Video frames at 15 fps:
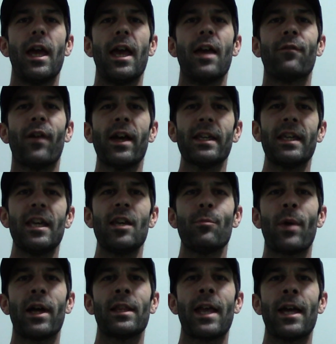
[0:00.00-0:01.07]
If I keep
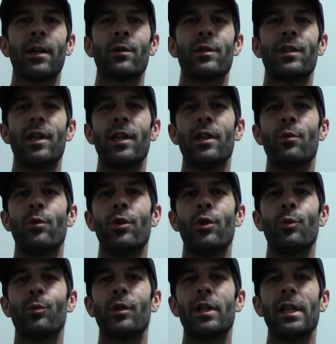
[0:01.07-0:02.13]
my Lego City
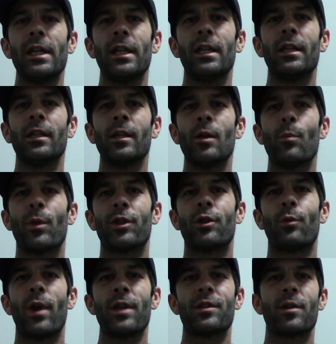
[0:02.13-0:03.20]
room clean, but the
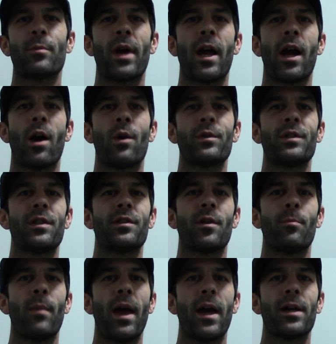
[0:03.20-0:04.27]
rest of my house is a
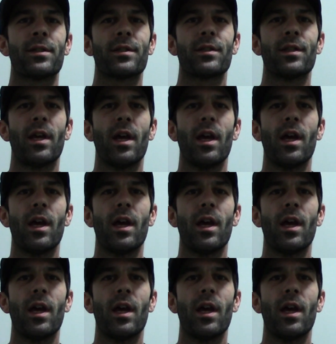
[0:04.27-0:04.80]
mess,